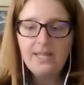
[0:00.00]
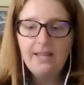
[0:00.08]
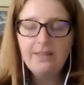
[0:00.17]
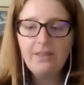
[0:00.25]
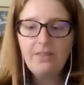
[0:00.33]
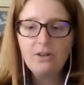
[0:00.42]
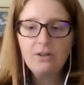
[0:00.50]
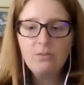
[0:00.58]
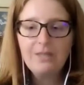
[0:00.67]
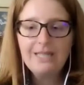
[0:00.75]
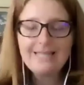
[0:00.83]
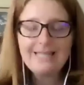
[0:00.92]
and the third
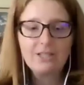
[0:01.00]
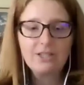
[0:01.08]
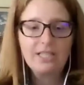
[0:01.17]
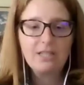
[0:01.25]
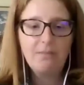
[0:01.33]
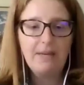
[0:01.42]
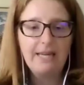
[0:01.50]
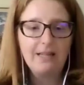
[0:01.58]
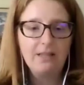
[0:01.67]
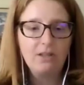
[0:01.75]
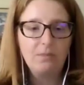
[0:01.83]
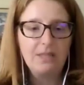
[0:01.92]
one is actually to make
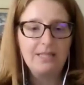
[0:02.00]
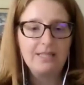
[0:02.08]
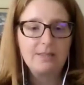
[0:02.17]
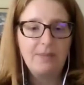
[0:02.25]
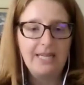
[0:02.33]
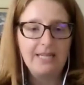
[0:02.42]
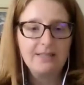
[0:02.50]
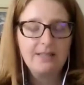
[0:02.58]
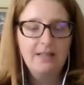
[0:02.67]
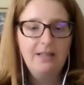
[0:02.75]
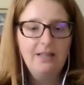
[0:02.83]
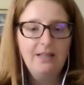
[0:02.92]
a little bit of space
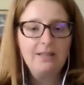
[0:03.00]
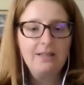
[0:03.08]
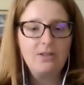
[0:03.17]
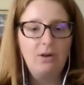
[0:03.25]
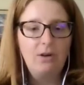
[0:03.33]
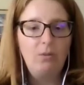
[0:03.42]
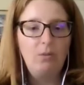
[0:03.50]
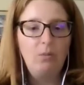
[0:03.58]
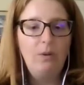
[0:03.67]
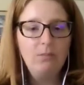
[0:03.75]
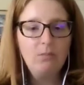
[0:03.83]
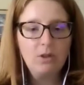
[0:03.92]
so
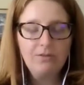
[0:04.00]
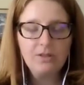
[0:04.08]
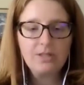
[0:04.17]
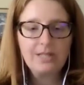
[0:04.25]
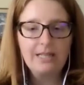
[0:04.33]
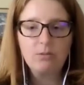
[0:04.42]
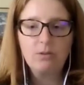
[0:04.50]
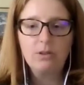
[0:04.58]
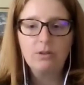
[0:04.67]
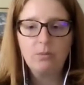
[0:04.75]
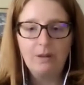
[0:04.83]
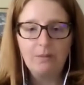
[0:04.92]
when we're
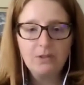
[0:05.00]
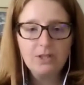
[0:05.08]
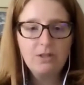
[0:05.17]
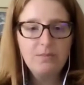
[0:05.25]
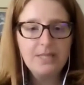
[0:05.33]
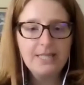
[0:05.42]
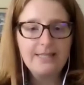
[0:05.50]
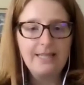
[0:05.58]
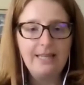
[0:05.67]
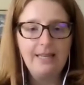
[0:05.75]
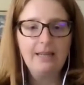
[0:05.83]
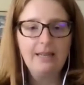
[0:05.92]
overscheduled when we're too
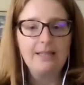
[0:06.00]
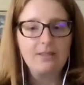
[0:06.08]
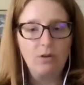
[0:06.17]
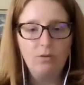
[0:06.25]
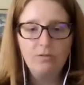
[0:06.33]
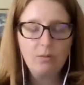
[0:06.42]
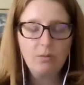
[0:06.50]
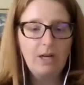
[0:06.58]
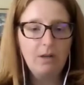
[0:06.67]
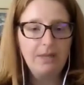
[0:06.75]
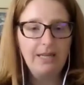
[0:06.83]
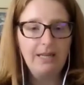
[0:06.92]
busy it's
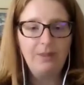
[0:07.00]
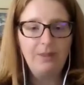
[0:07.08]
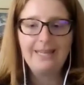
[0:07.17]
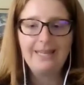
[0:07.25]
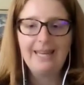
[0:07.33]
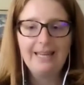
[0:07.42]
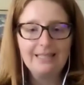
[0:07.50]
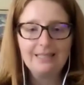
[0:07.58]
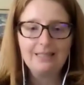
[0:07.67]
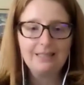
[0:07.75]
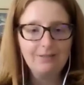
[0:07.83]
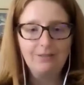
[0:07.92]
overwhelming we can't
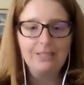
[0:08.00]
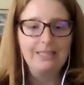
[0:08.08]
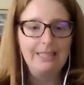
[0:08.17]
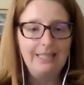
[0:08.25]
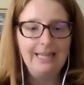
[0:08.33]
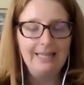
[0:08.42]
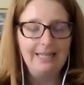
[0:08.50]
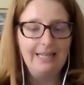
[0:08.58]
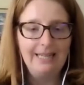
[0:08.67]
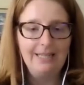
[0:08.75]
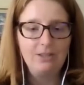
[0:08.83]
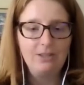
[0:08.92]
really get a
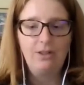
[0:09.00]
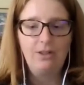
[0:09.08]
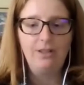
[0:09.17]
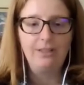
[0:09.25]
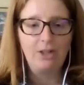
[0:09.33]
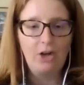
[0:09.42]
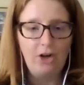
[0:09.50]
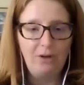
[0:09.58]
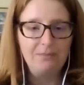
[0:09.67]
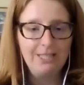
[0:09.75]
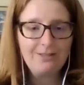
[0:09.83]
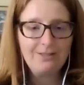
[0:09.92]
handle on
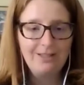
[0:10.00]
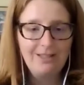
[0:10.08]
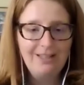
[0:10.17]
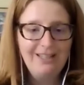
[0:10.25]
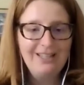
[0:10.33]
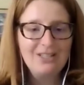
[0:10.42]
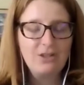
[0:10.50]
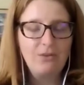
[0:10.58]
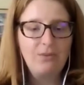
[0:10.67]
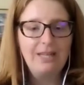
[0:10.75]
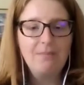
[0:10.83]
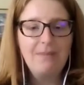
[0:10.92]
calmness so
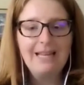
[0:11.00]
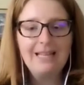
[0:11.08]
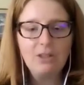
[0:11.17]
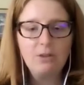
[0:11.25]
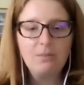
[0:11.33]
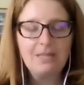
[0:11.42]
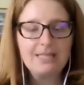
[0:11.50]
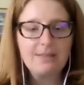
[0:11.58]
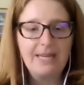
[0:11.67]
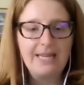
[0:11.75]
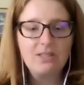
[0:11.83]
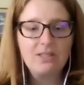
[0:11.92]
if we can make a little bit of mm.
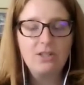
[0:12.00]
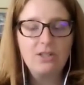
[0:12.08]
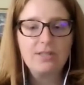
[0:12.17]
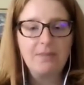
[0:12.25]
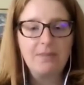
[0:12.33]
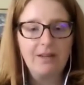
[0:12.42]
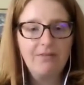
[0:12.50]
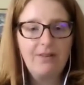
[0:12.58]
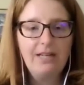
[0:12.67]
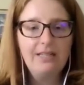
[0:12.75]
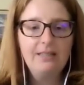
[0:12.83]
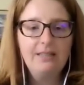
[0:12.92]
space to do something
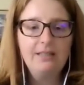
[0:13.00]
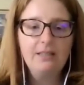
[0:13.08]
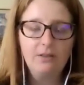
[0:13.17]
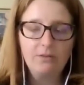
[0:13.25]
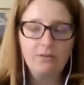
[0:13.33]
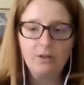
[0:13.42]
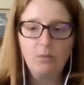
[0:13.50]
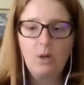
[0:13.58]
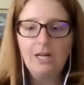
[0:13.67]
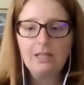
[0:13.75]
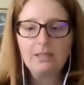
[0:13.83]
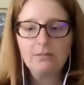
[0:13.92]
fun go for a
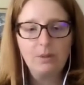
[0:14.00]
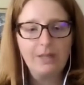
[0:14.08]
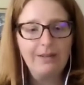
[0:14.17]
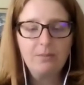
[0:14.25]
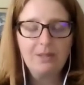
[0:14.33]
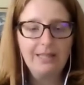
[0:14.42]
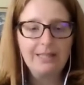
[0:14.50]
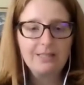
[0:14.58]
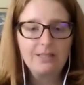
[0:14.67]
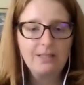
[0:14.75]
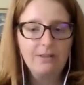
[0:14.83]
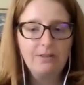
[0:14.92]
walk whatever we like
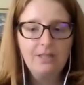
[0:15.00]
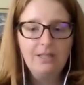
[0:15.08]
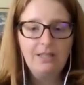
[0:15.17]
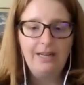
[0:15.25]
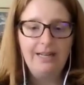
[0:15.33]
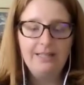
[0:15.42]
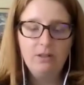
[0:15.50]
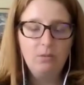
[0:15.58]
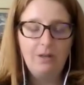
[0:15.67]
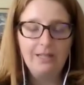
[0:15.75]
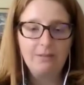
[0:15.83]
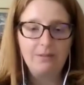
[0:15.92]
to do i know
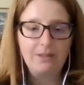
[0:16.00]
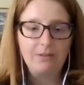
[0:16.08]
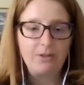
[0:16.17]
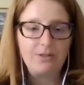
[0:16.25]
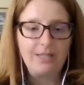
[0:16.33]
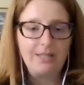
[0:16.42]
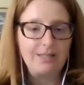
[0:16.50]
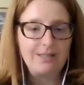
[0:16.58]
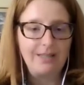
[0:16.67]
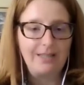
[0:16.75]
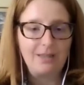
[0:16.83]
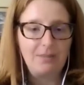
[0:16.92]
walking with rosie is
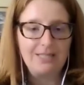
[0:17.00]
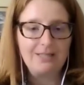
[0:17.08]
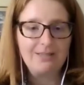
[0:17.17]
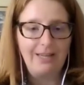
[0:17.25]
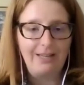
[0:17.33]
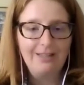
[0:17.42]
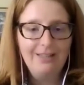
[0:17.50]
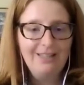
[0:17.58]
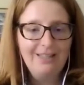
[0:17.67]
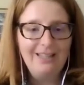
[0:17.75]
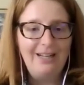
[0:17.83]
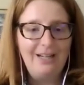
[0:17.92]
like the best thing
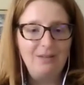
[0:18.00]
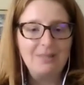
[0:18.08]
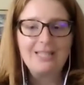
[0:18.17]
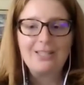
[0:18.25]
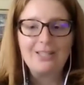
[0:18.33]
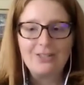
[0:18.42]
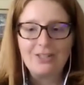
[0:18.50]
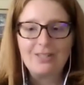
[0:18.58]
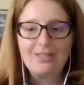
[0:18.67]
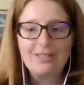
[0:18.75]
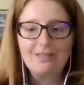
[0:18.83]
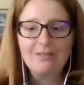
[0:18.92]
um, because it's
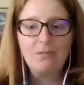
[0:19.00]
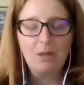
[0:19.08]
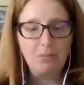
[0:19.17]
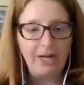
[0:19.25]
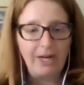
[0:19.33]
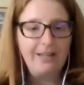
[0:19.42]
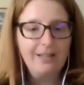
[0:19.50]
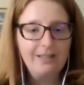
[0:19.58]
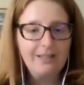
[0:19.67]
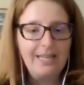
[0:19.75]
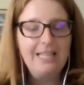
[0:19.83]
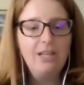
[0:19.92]
just a break.
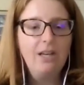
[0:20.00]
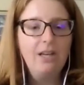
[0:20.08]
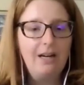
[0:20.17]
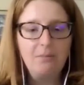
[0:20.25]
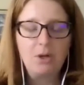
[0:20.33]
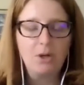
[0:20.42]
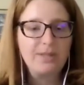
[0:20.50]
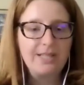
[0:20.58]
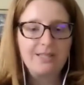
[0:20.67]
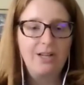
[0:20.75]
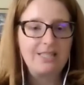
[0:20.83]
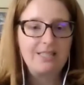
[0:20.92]
And I
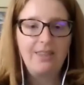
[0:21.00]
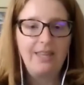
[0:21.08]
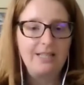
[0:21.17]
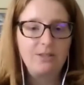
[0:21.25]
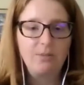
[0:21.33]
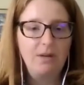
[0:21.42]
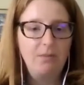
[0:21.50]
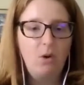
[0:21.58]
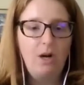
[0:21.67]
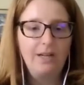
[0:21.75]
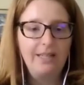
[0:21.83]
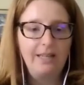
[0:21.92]
process lots right. of things when I'm
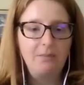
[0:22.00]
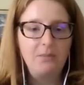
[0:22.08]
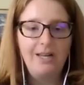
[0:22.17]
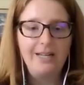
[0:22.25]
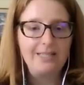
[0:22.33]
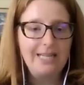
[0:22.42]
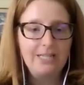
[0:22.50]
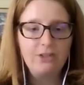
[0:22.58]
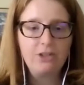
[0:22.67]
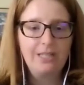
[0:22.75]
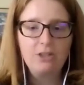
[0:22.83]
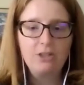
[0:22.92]
walking. I'm not
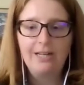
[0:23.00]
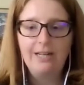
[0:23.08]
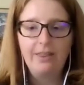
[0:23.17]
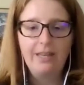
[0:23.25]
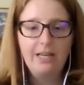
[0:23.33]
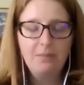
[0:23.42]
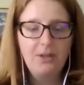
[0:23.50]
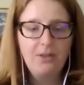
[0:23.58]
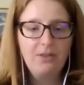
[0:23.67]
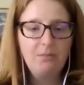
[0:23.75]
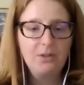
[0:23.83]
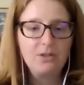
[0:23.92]
intentionally trying to think
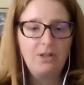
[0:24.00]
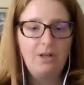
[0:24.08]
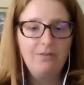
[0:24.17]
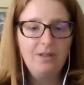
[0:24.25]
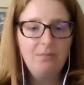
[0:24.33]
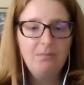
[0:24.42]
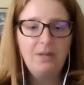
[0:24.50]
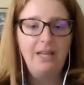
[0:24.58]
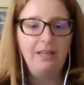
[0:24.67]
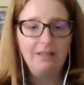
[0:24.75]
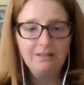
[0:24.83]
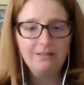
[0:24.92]
about them or solve them,
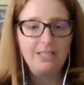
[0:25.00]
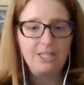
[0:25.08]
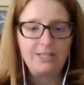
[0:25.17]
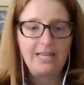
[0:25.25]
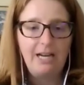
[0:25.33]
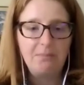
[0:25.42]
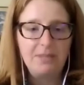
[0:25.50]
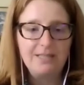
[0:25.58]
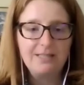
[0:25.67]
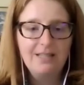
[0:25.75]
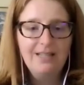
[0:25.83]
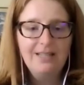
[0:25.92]
but it just
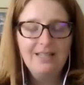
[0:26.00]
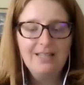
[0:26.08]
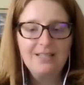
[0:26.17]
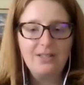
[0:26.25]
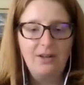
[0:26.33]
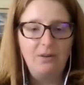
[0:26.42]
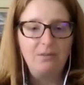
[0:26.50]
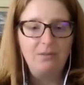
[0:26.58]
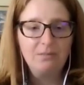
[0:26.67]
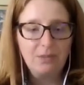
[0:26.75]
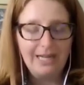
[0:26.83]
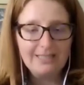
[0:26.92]
happens. So
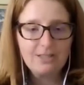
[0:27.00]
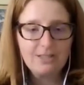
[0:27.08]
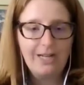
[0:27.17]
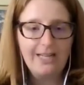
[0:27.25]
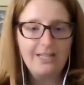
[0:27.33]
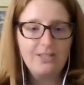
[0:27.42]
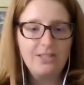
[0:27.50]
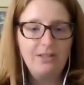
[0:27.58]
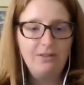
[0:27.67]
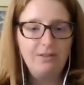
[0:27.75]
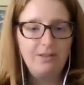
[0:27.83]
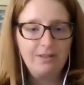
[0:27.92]
practice
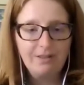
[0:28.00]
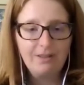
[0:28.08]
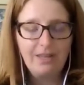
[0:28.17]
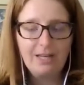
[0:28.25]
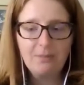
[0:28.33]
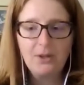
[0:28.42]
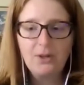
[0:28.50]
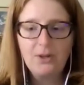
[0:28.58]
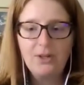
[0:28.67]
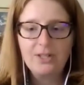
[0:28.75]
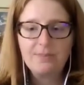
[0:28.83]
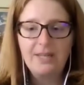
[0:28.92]
gratitude, think about who
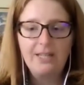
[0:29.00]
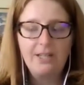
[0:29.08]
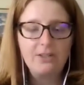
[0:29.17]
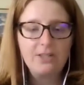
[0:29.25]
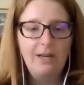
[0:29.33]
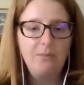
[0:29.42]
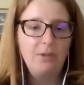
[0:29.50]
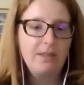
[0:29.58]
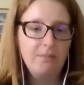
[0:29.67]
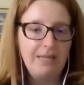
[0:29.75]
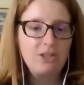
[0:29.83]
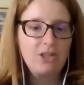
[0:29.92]
you're spending your time with
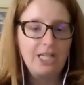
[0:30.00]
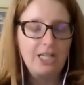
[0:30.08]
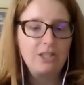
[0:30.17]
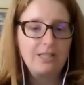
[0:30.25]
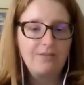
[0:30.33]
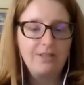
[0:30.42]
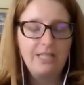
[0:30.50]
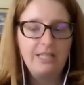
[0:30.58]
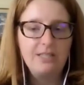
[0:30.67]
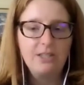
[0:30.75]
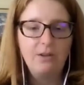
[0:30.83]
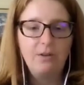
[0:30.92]
and make changes if you
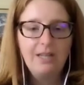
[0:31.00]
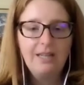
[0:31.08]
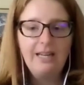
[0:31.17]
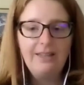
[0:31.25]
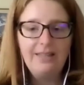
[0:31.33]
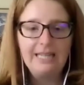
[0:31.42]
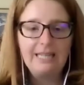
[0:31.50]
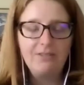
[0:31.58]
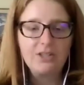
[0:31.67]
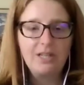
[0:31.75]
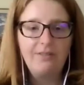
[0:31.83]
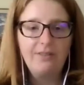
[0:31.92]
need to, and then give
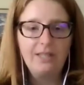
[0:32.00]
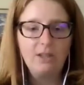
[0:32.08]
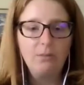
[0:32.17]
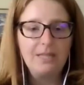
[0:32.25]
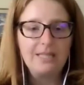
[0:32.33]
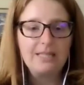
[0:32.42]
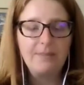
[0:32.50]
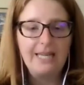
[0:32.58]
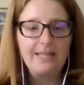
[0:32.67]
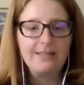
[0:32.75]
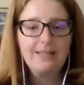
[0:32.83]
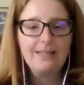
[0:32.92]
yourself a little bit of
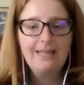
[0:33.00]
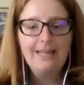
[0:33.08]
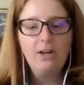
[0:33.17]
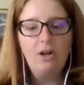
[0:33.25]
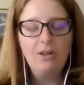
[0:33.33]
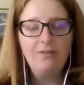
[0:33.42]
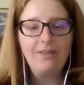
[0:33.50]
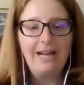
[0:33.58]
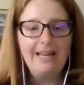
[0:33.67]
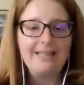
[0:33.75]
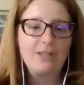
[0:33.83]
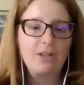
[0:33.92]
space. And all of
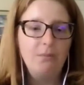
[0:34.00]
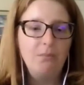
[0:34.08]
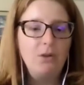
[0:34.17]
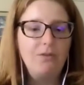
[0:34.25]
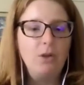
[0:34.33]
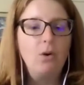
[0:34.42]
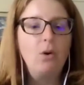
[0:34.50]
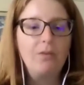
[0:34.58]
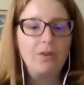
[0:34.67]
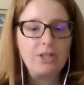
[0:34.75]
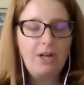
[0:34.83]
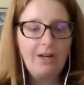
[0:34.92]
that is going to move you
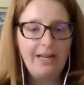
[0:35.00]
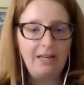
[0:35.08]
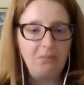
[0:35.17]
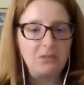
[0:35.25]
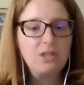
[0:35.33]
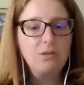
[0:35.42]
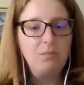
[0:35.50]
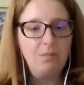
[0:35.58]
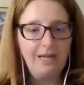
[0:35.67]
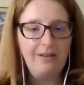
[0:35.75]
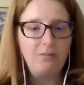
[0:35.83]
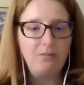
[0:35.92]
over time to
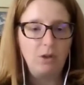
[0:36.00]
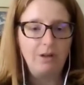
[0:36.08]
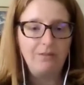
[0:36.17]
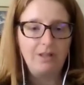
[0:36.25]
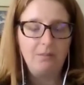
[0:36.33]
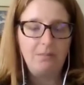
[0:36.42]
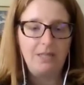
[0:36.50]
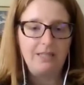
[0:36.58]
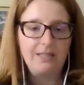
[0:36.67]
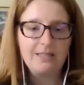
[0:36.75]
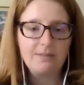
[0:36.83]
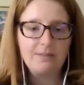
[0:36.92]
have more of an
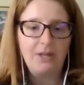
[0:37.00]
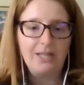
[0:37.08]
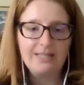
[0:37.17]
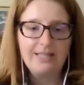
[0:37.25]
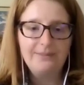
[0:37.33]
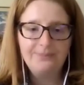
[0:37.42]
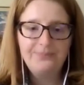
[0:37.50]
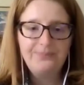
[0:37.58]
abundance mindset.